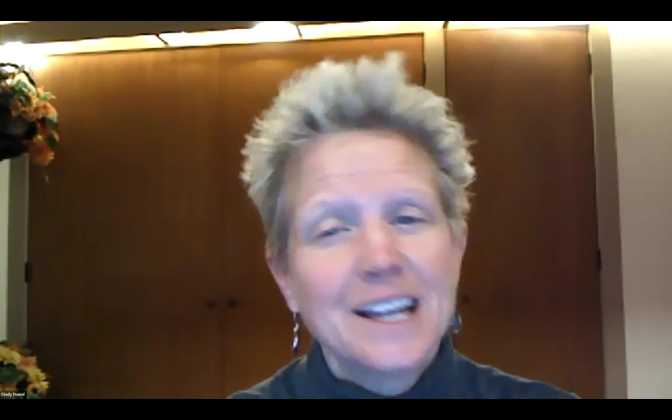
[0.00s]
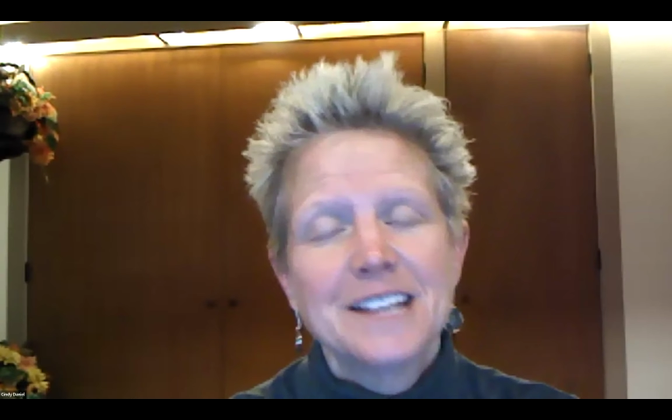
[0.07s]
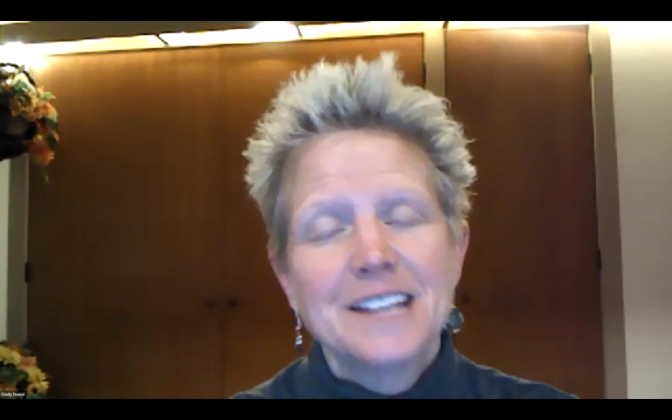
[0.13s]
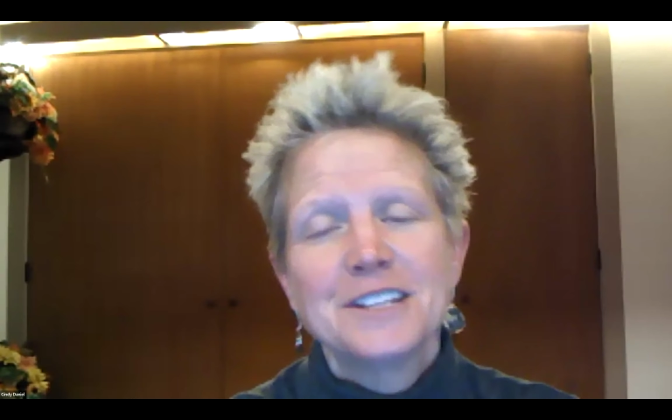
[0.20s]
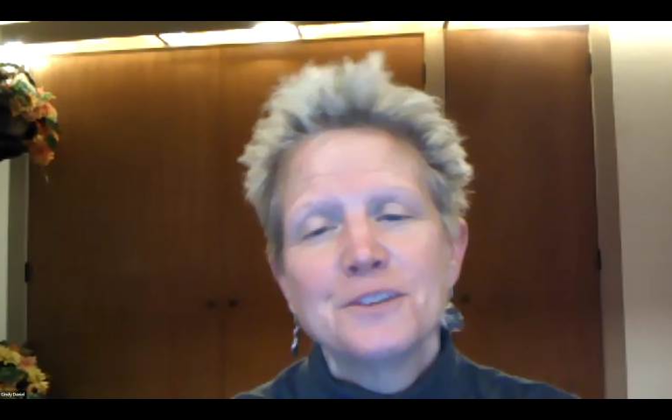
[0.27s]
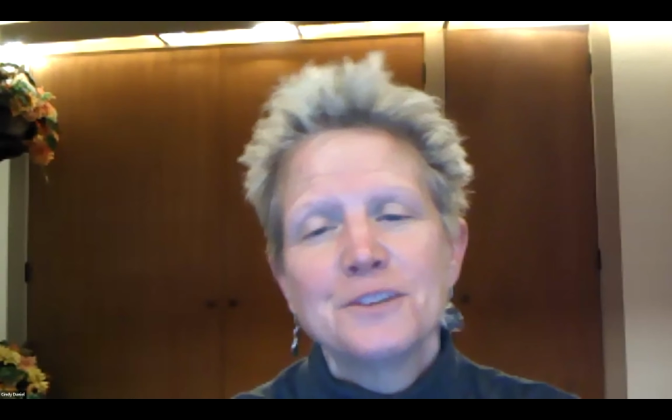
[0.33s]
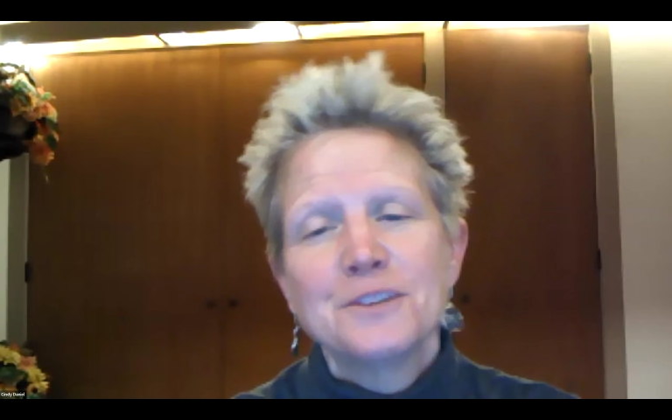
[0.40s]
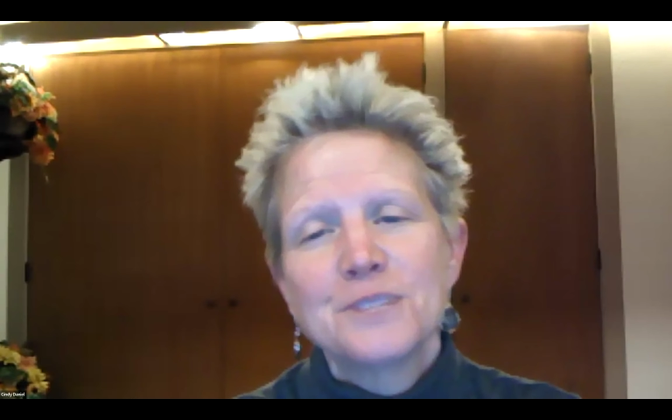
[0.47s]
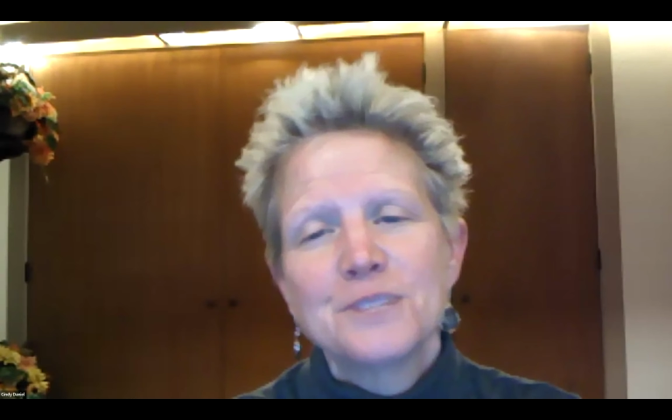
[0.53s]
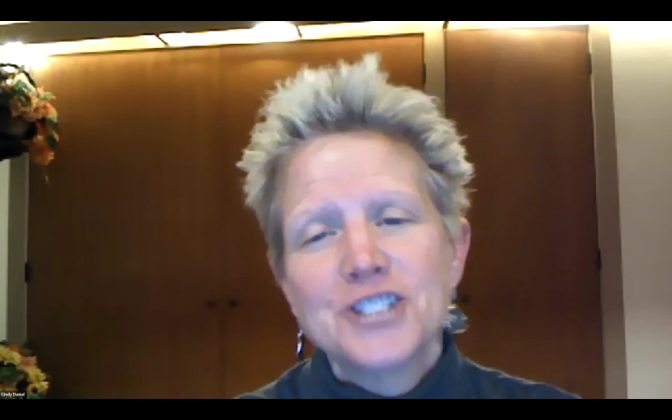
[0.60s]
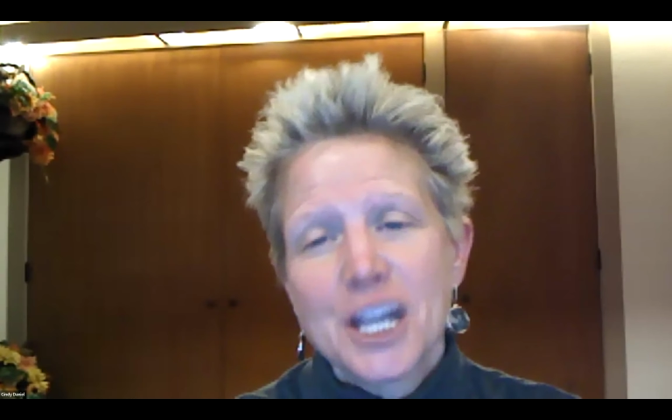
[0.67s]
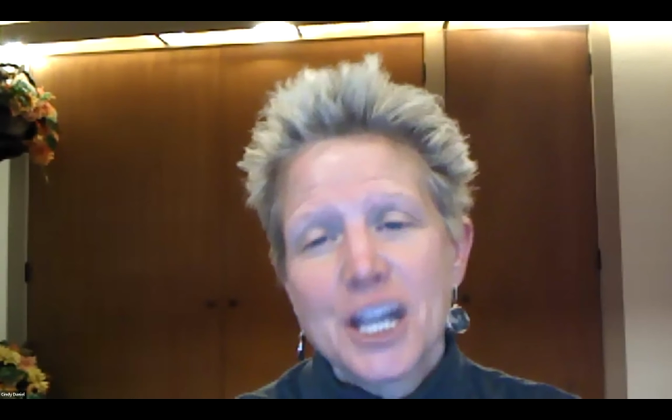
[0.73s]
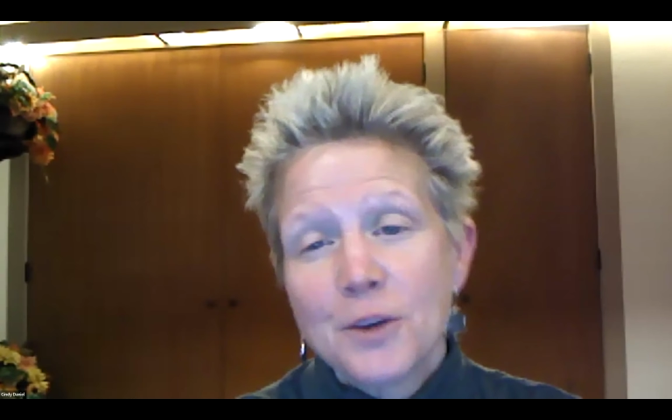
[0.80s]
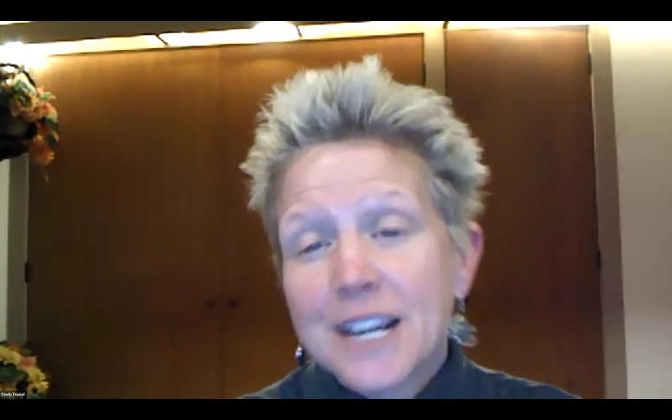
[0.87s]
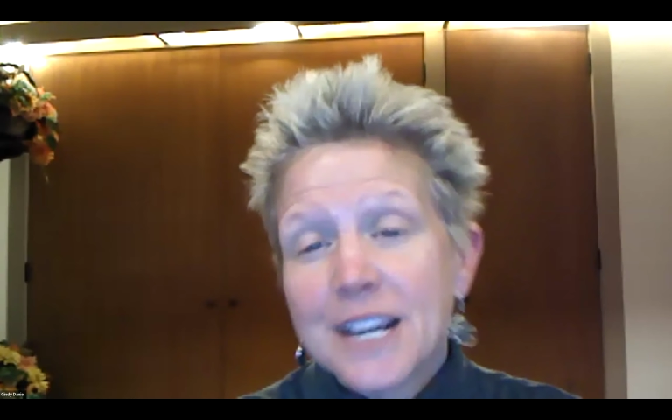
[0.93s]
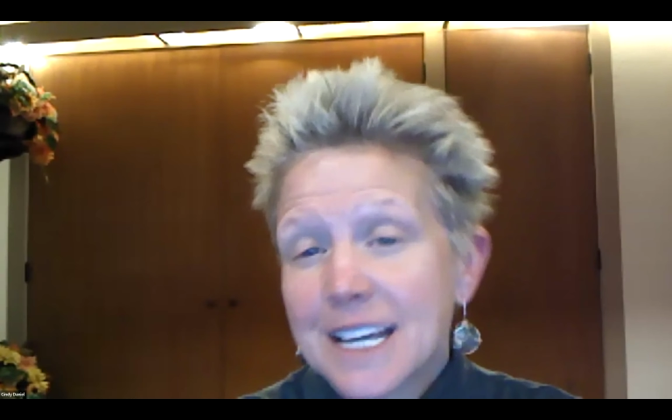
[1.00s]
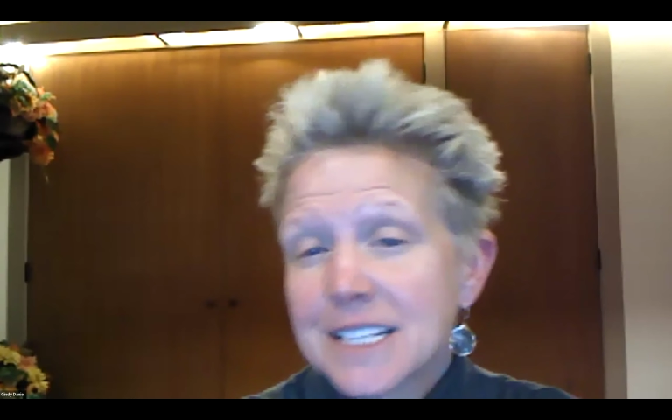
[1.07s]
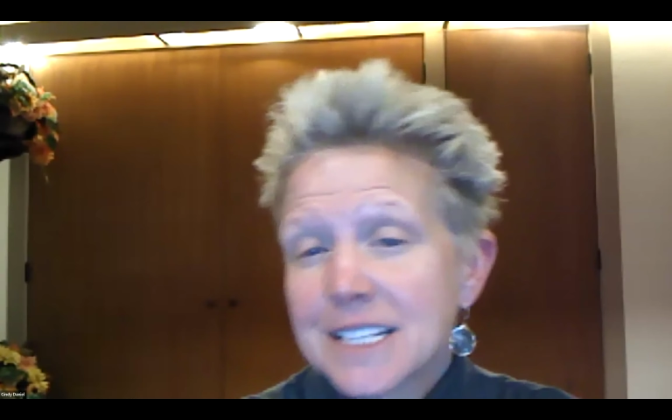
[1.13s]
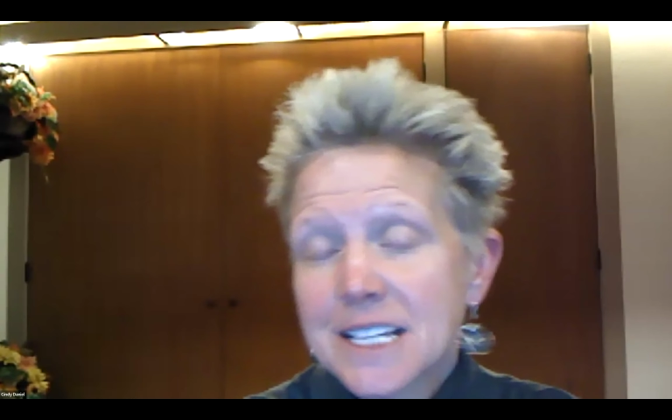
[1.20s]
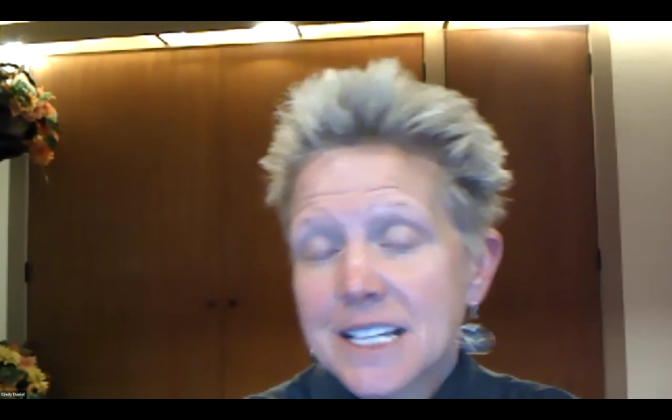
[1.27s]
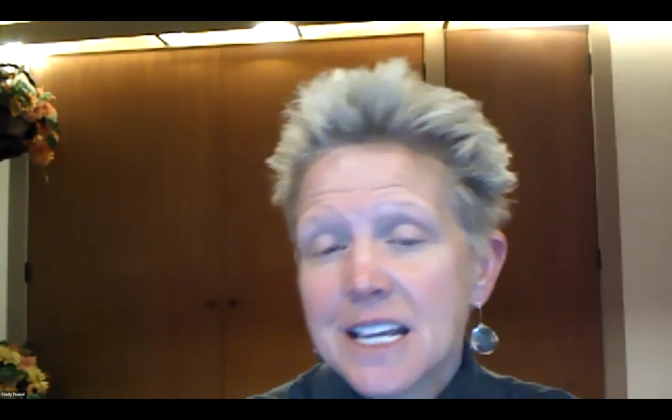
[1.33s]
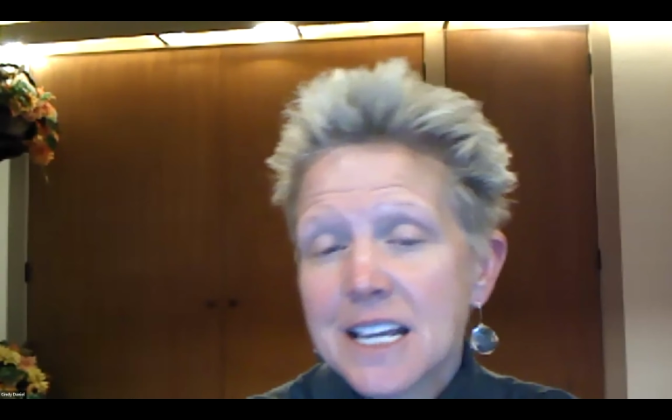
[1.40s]
And, and when January
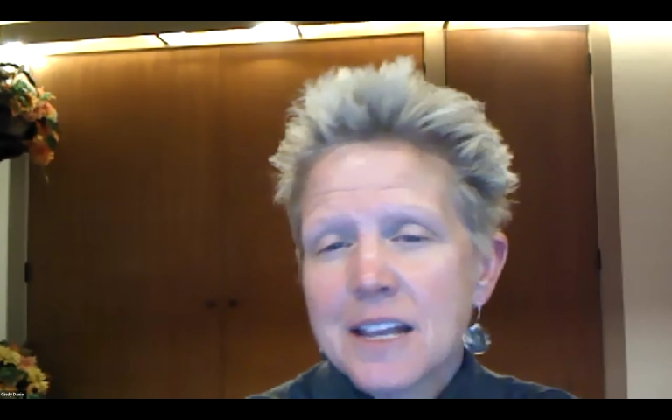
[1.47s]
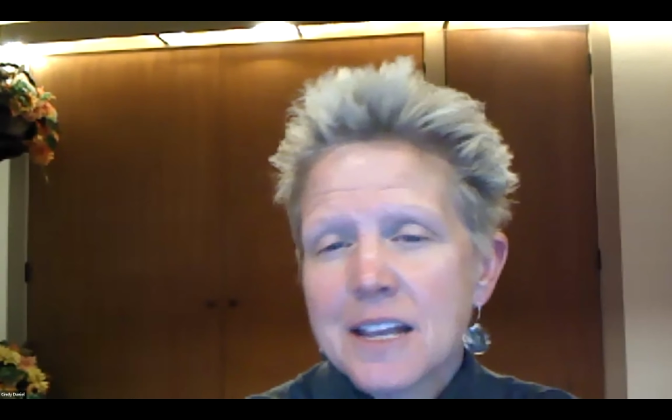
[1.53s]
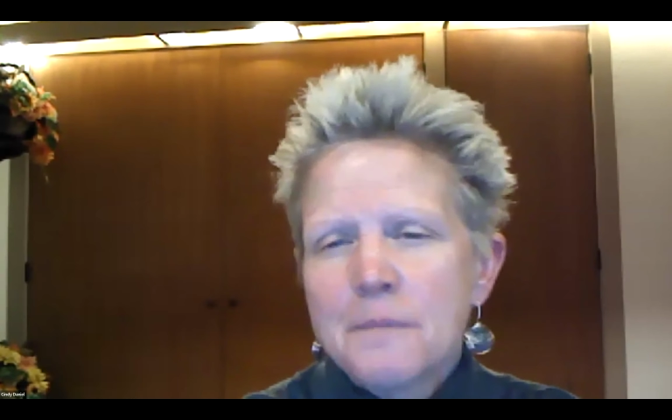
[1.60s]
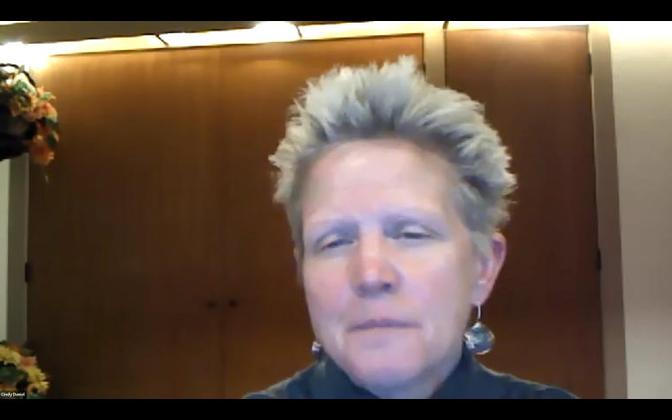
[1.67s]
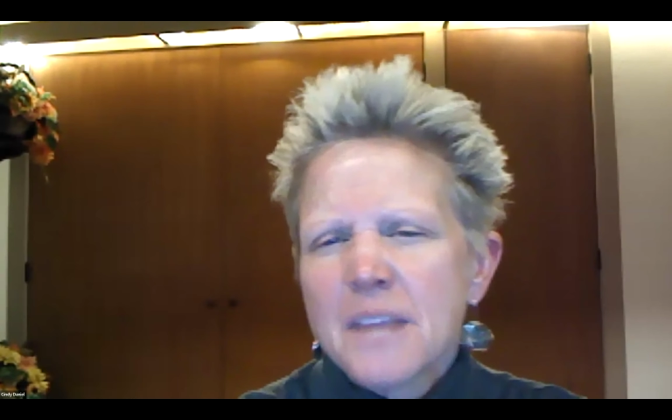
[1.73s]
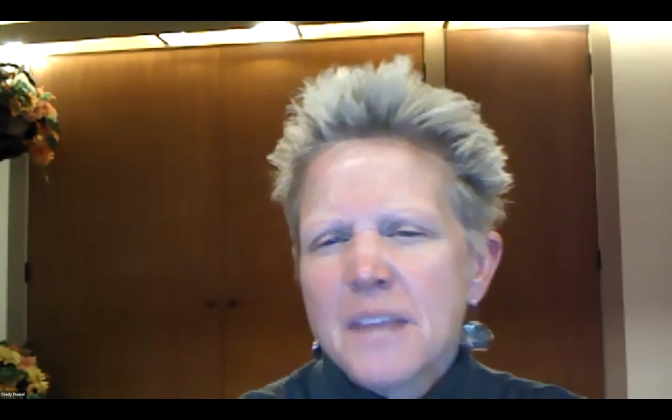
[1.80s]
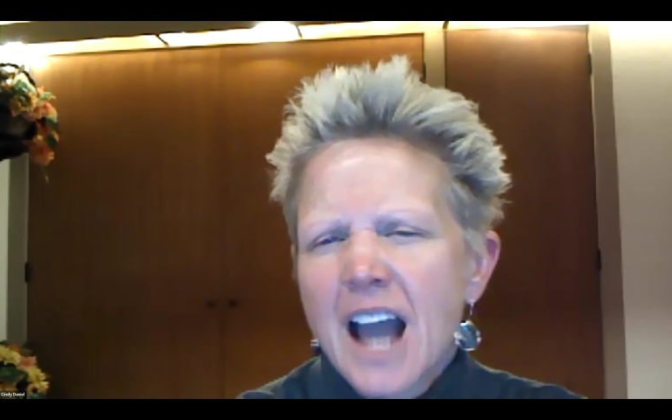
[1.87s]
kicks in,